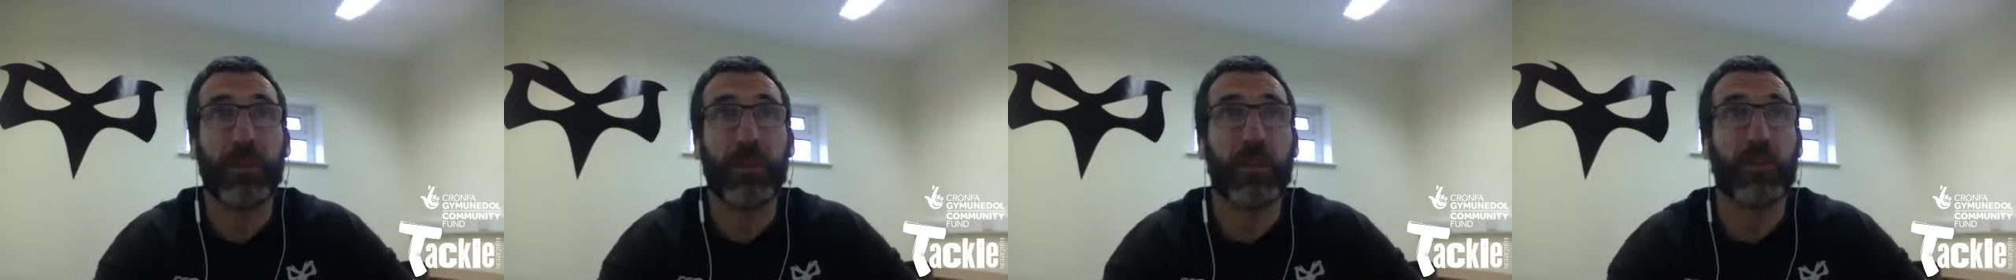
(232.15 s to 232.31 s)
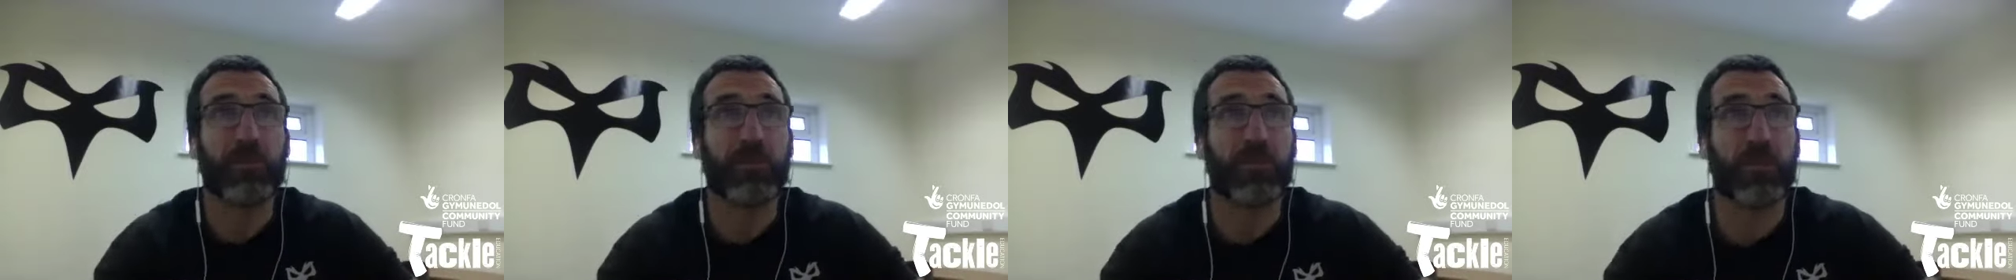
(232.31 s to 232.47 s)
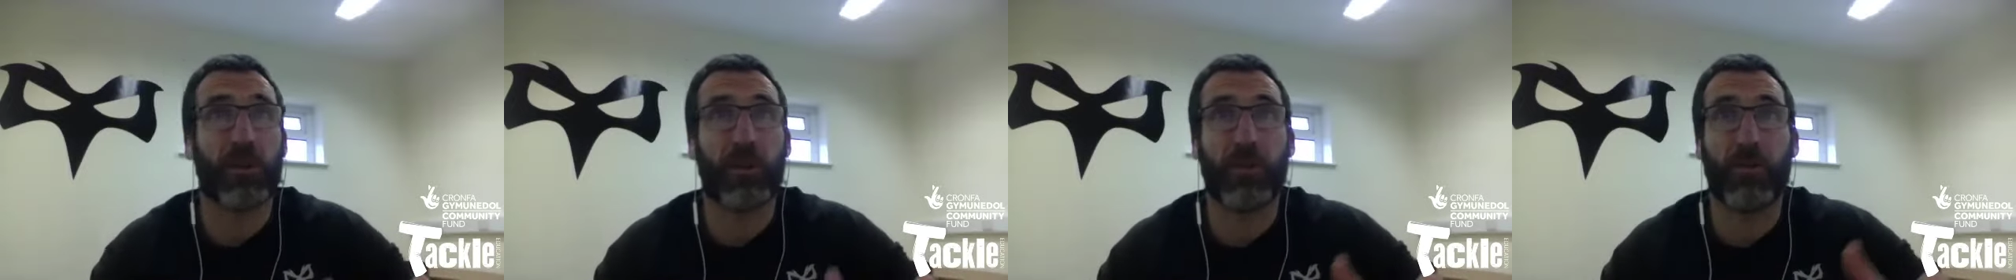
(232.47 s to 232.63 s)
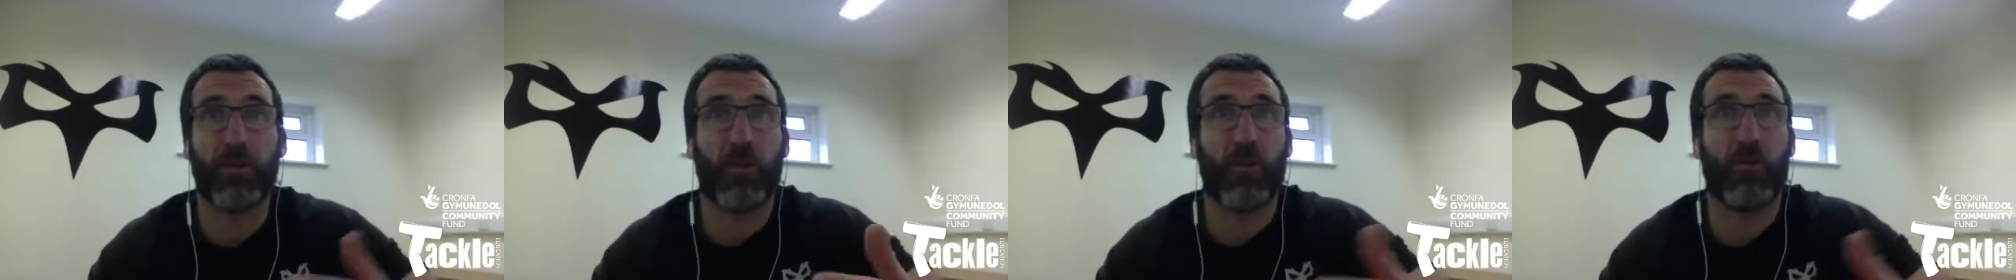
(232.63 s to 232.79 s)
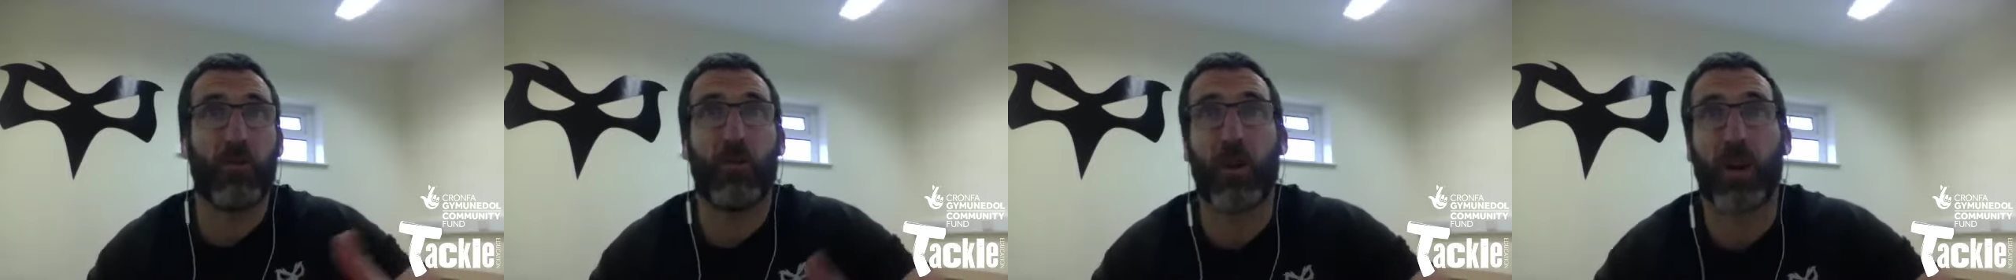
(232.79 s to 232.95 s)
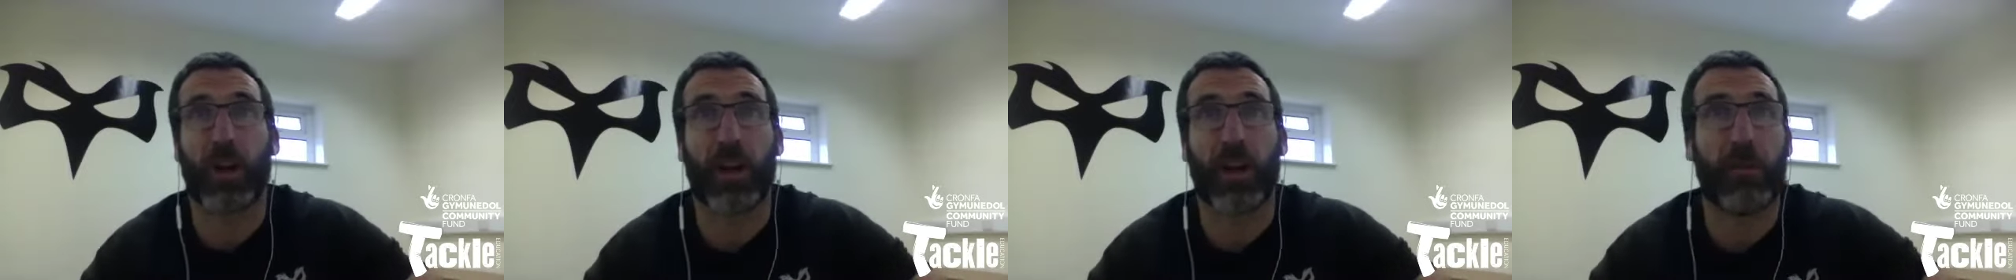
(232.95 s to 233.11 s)
So
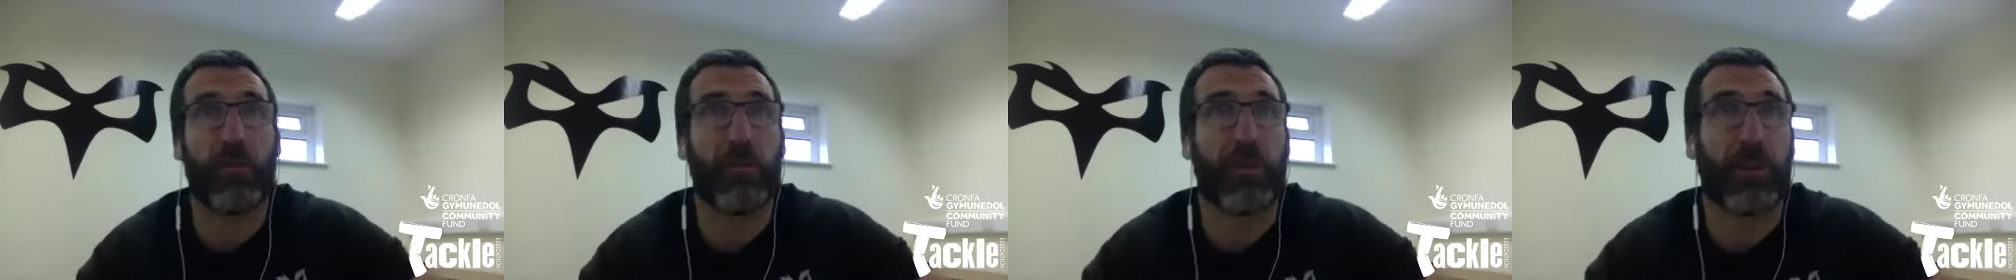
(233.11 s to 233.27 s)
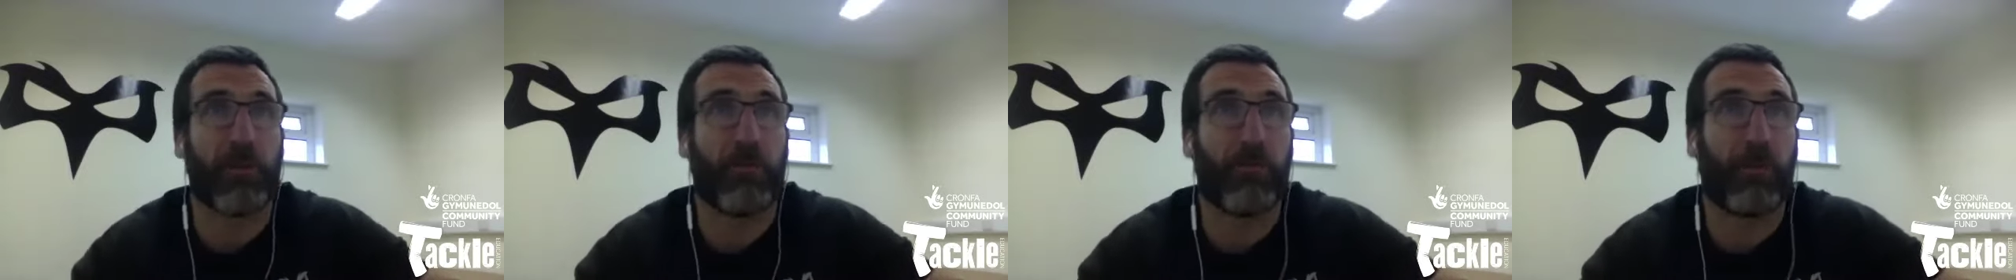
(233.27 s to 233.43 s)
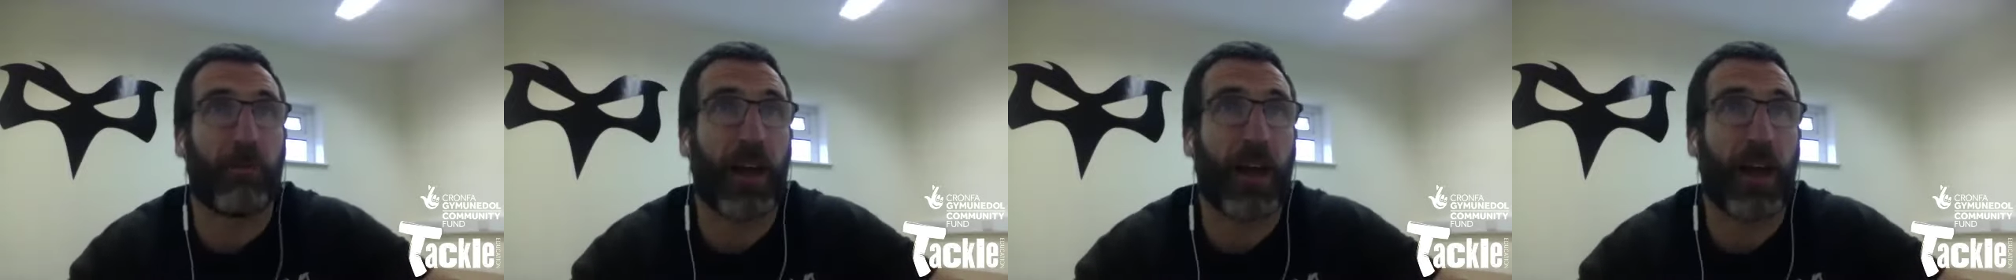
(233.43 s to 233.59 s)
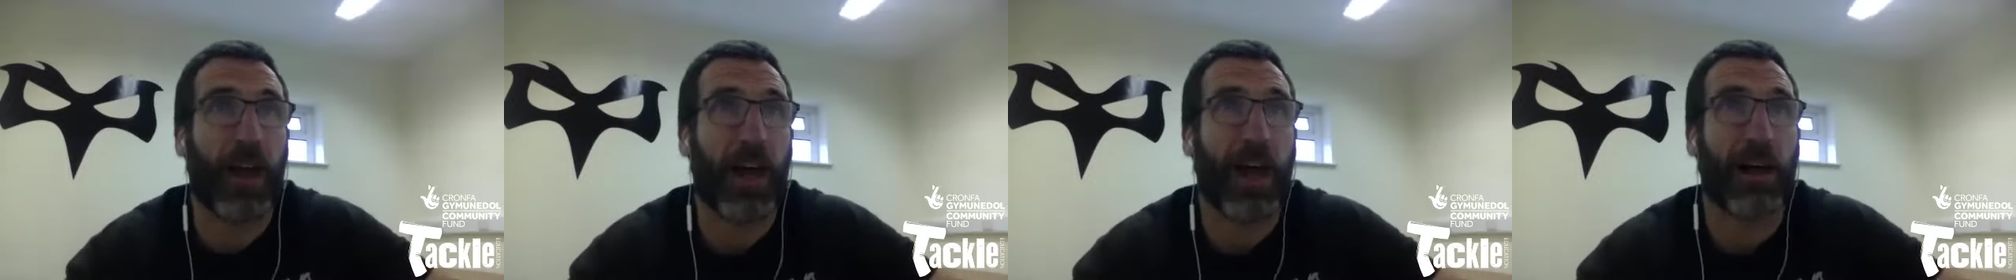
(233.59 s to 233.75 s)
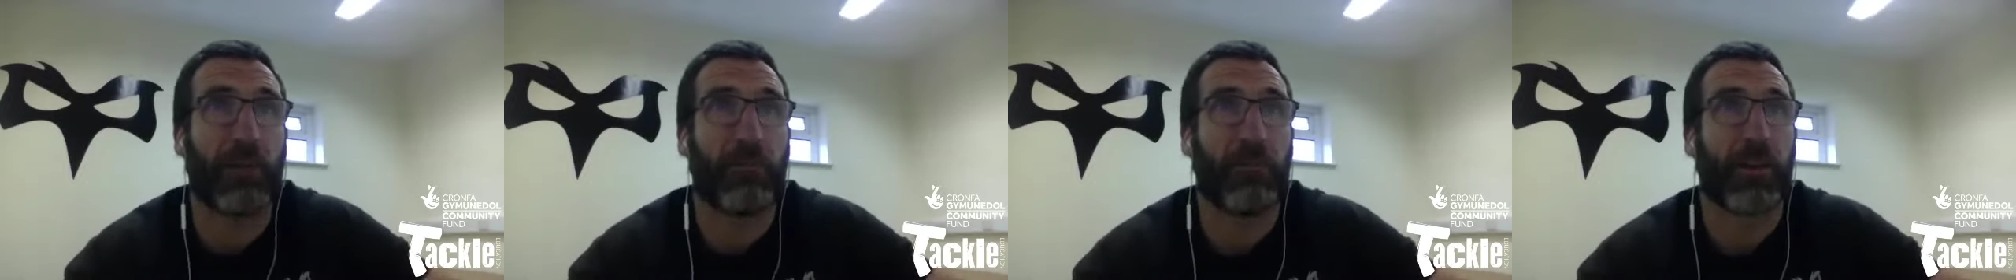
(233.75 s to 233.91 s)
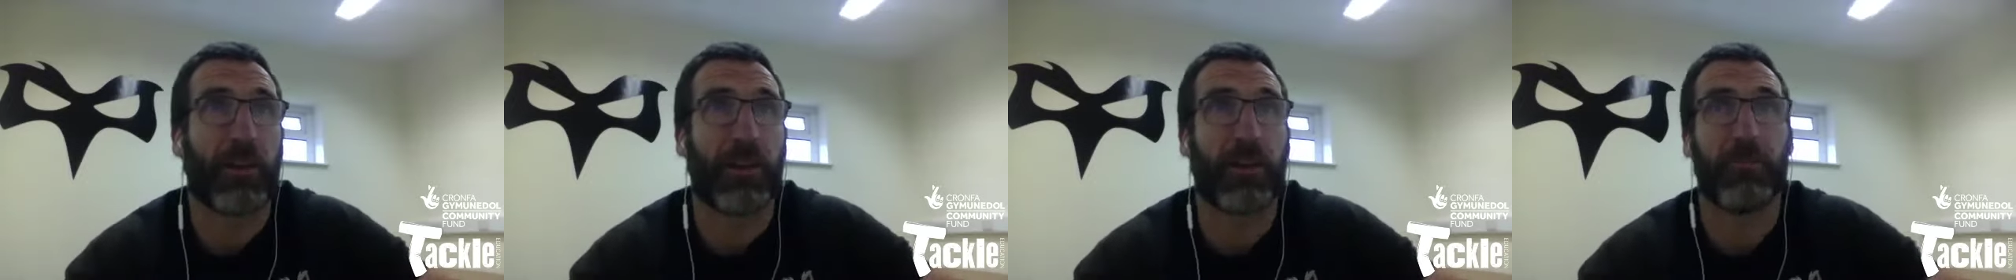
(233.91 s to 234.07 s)
working with a player,
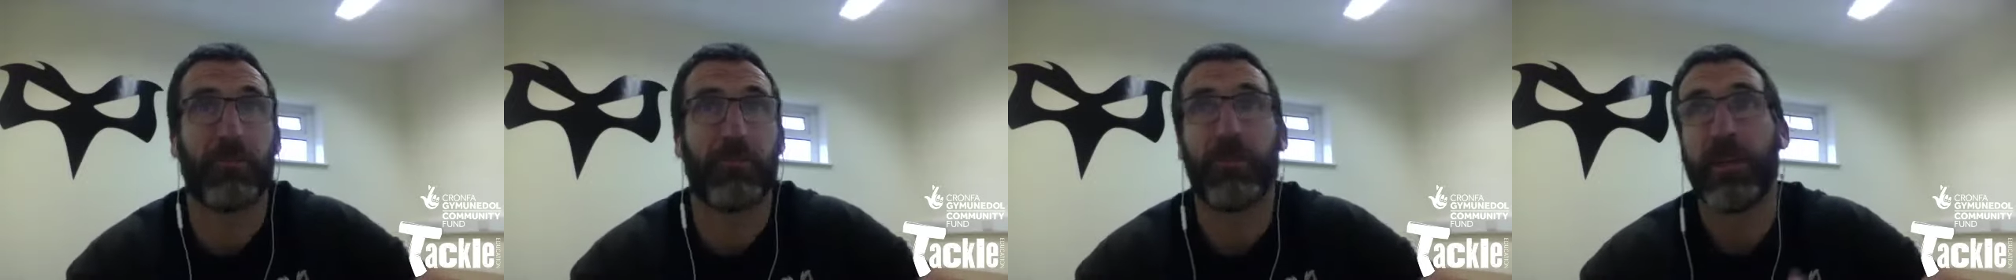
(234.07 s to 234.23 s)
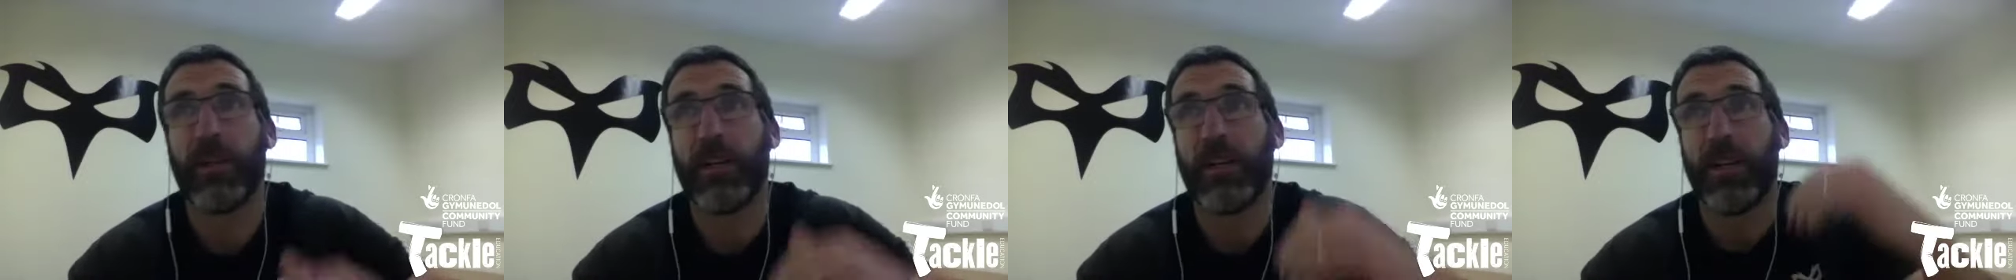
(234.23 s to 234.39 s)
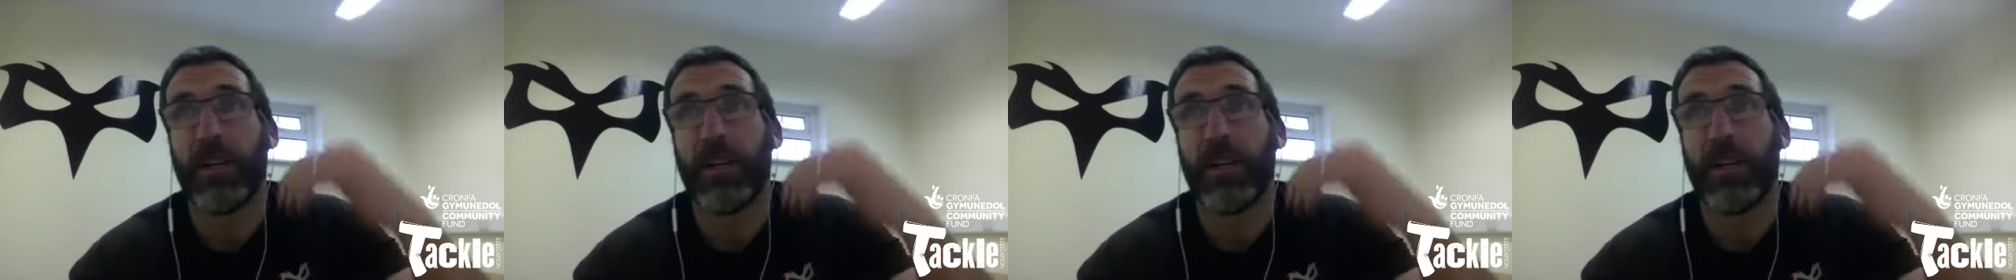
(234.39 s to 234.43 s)
helping them